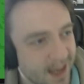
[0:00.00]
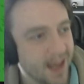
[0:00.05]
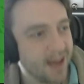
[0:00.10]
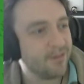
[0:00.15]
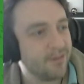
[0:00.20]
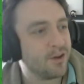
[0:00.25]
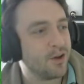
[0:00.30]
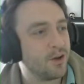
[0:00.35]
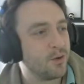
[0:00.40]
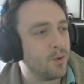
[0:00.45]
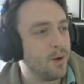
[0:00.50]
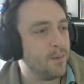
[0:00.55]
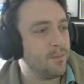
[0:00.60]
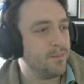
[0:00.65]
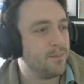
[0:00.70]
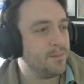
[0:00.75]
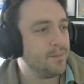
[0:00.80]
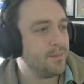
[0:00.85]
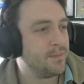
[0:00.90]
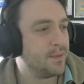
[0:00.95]
have a good one.
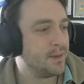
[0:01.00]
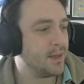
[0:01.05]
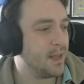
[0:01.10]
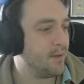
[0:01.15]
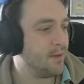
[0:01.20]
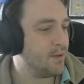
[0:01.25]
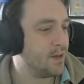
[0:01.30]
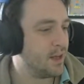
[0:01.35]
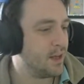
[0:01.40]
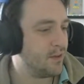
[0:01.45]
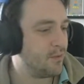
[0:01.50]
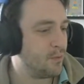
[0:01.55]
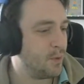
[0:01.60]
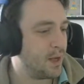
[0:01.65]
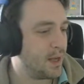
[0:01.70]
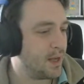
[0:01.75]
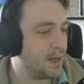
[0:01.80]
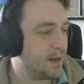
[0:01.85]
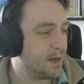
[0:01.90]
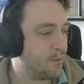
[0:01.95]
Have a nice
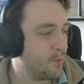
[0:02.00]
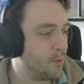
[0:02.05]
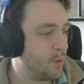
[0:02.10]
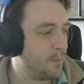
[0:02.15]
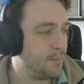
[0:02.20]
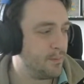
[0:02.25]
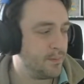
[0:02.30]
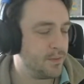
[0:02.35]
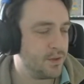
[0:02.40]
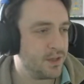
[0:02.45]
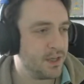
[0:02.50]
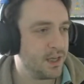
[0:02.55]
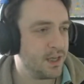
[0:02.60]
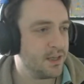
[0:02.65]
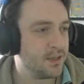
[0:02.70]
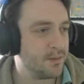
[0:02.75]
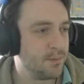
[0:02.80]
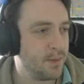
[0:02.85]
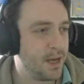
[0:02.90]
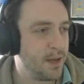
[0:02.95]
weekend, everyone.
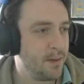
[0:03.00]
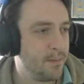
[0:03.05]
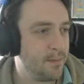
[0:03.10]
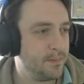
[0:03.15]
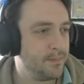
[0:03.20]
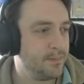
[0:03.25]
Cheers. Bye.